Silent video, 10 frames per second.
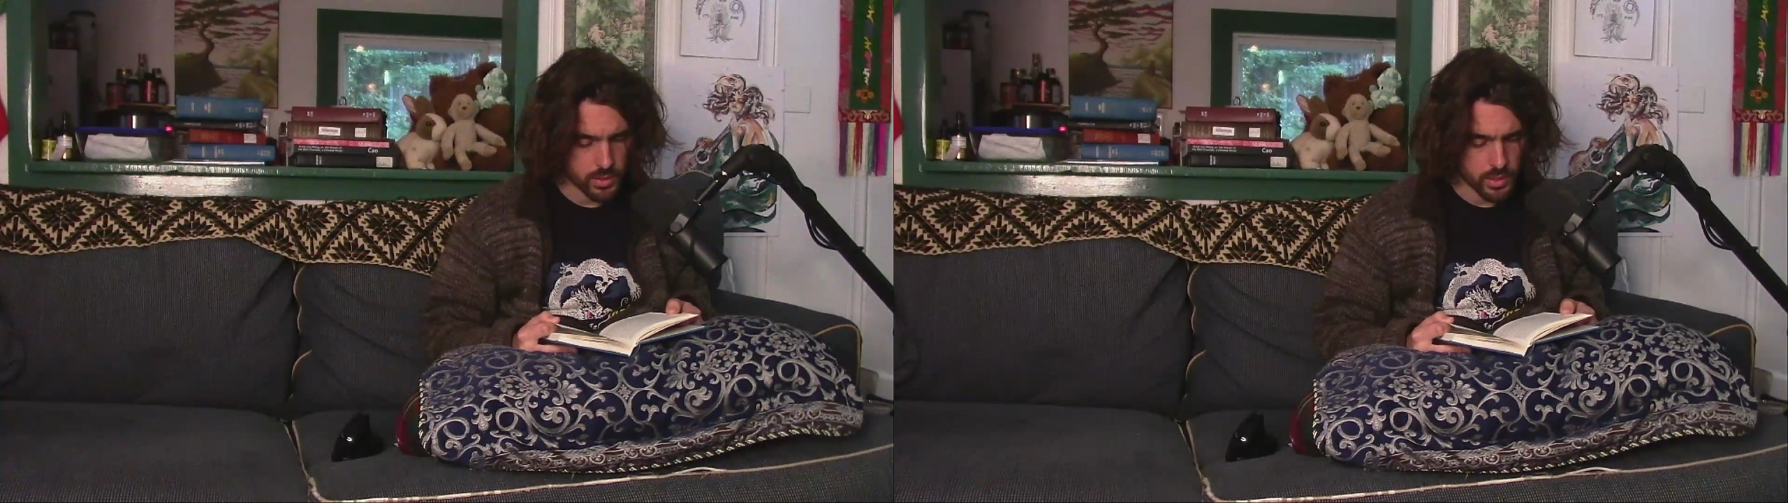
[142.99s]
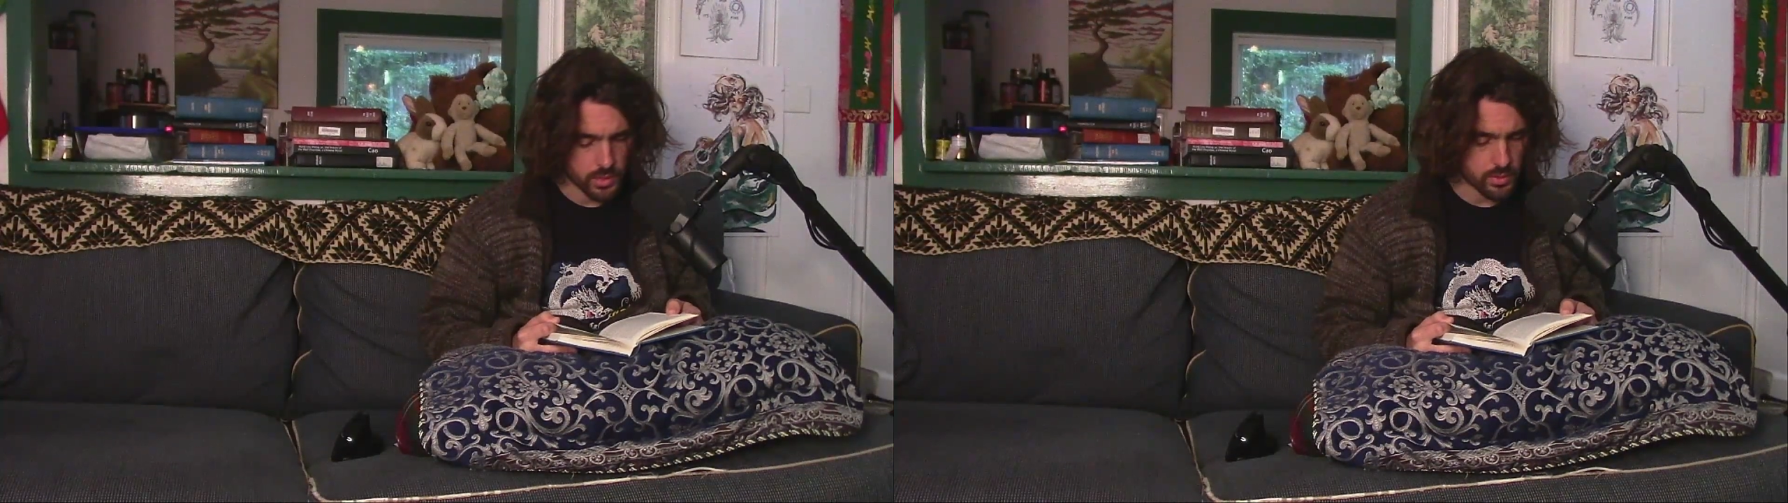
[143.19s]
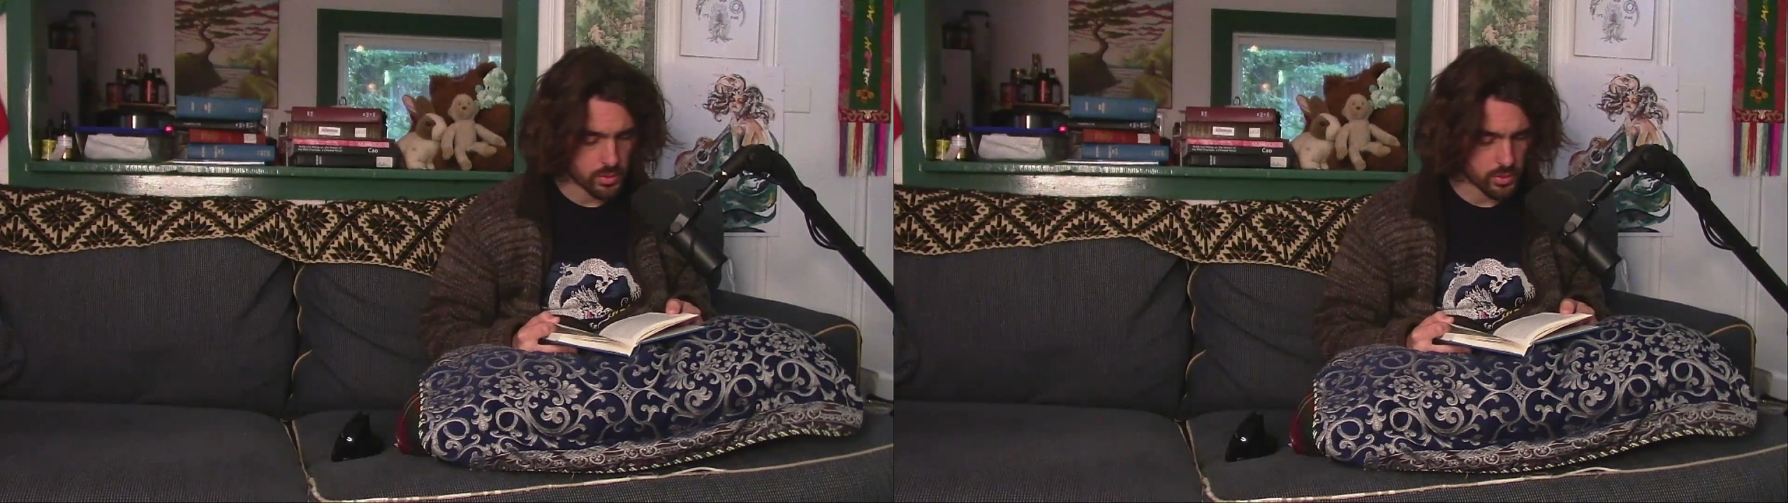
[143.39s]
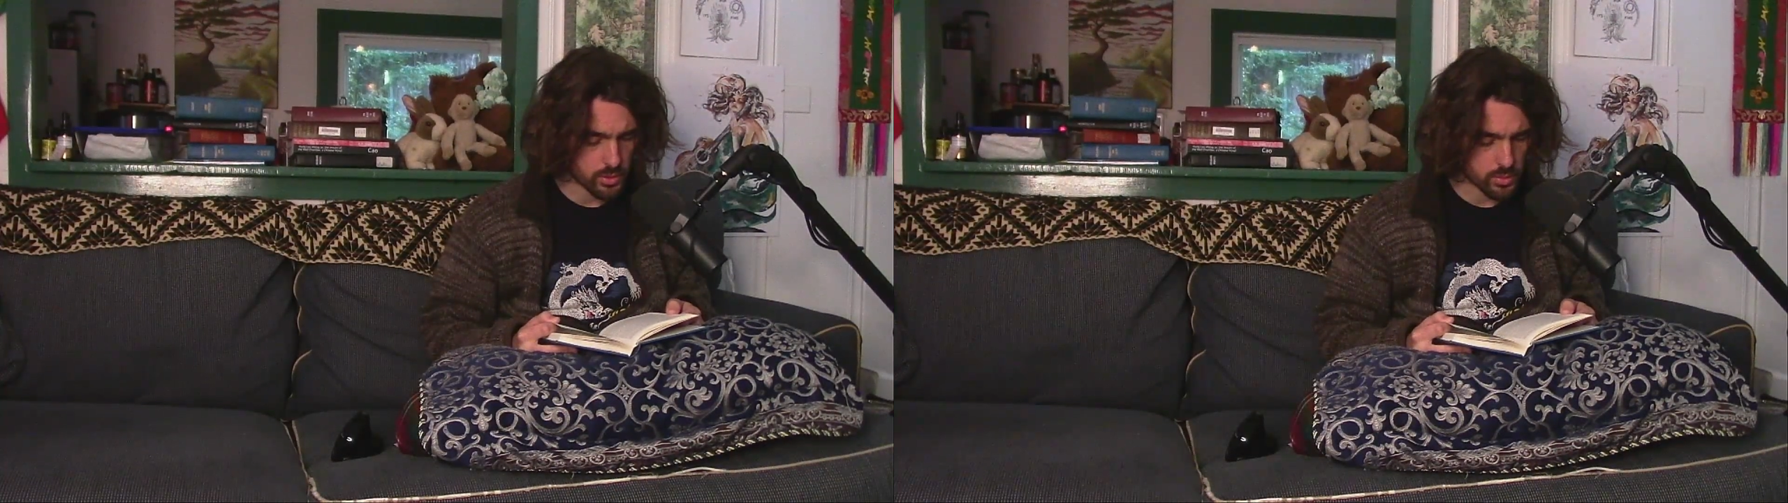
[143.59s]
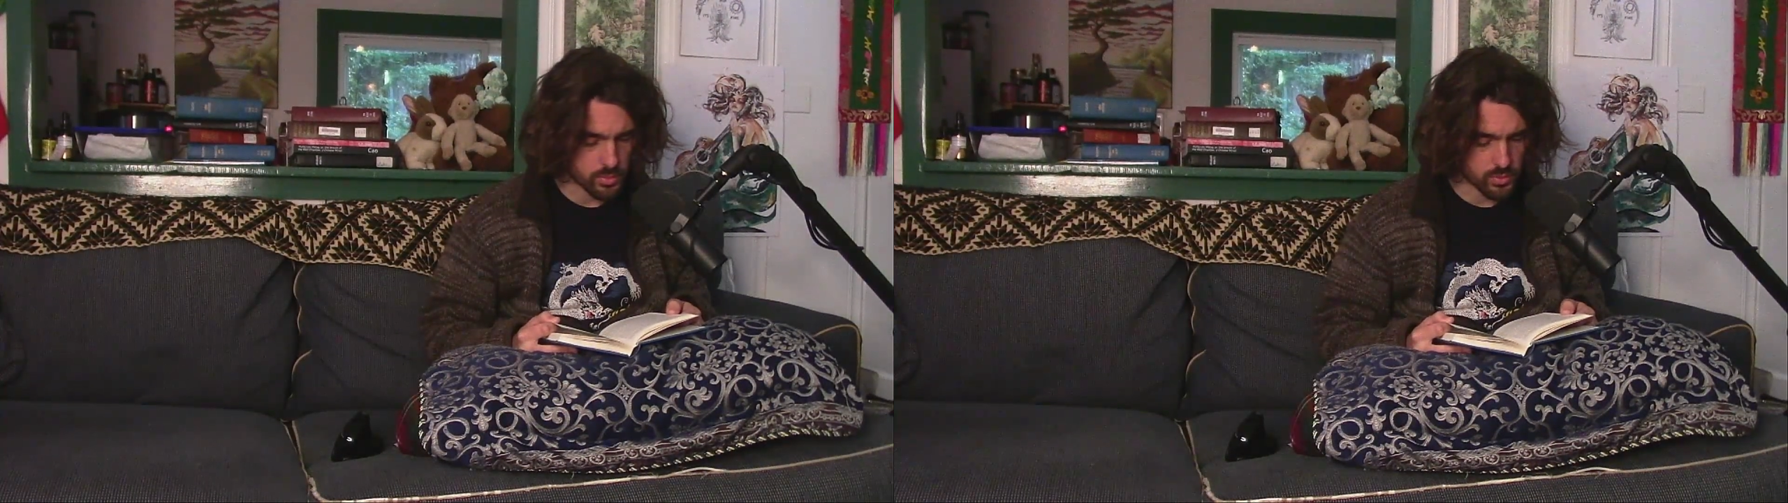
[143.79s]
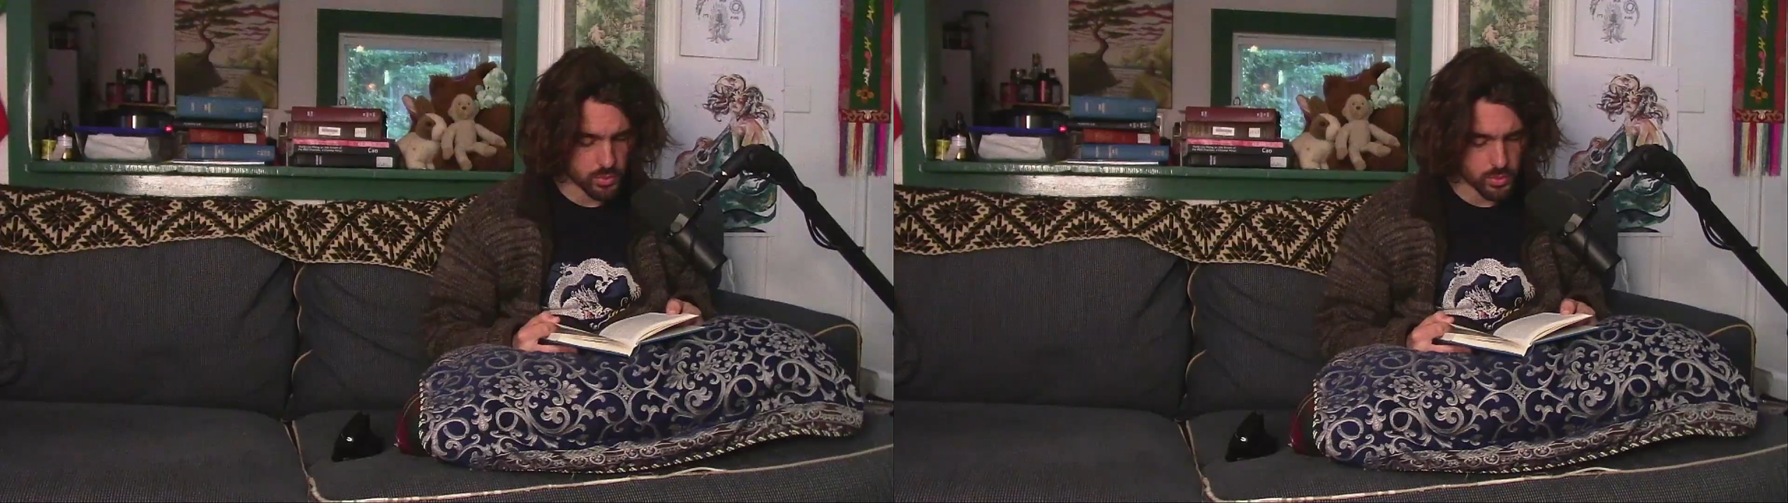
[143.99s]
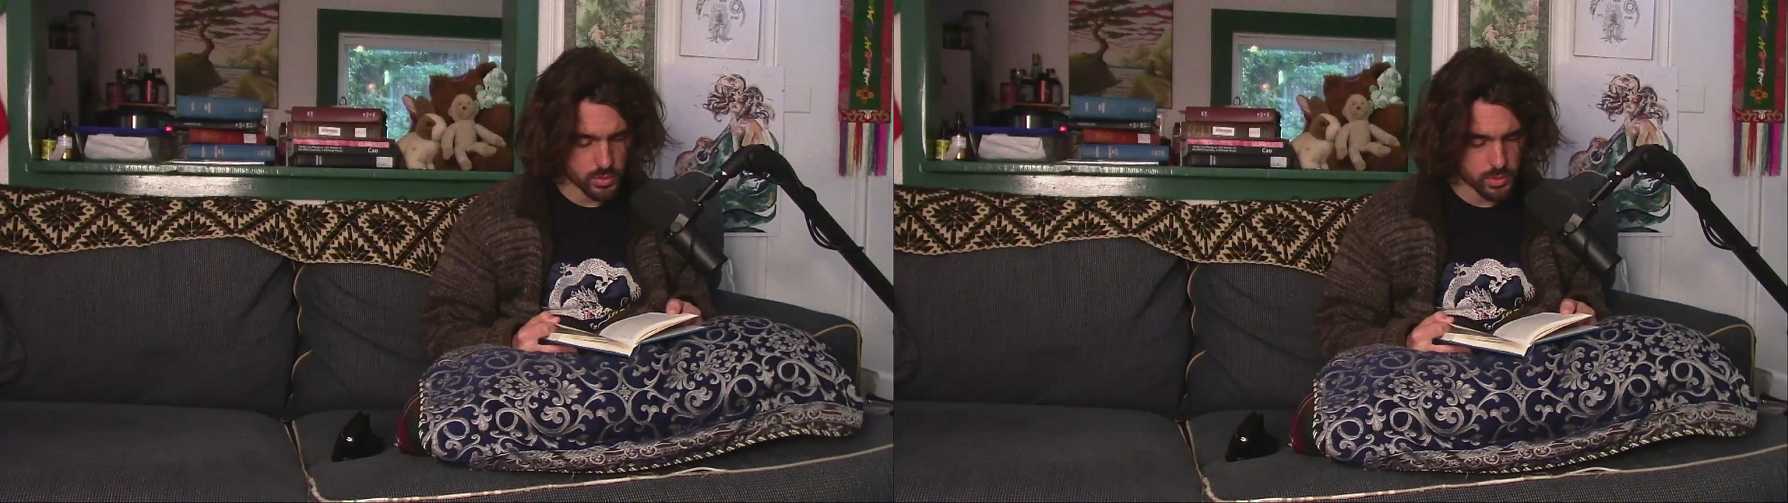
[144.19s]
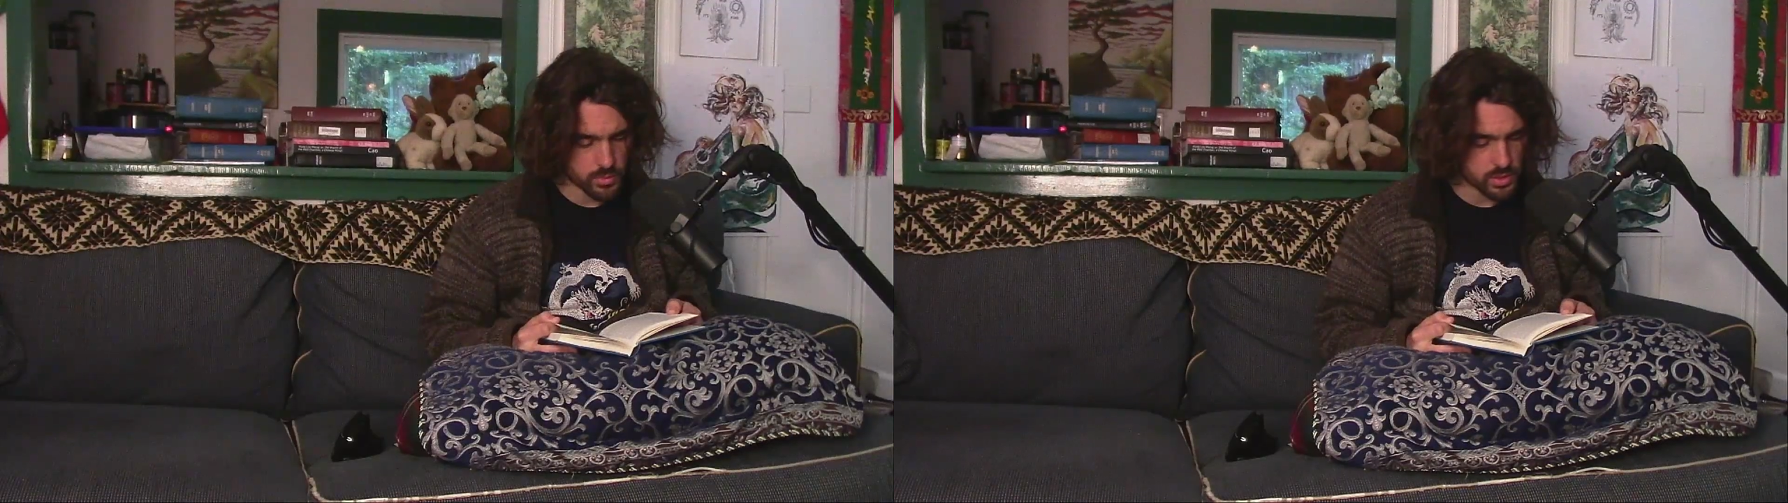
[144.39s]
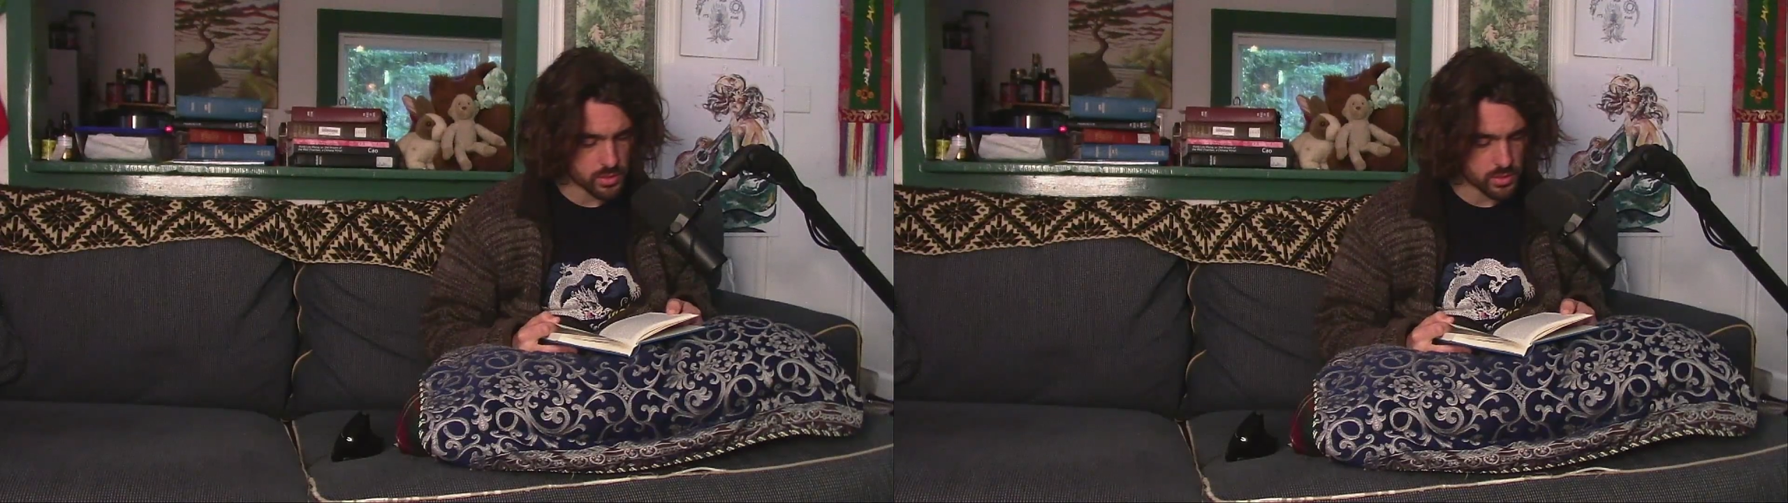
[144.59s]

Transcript: had occurred before to Mrs.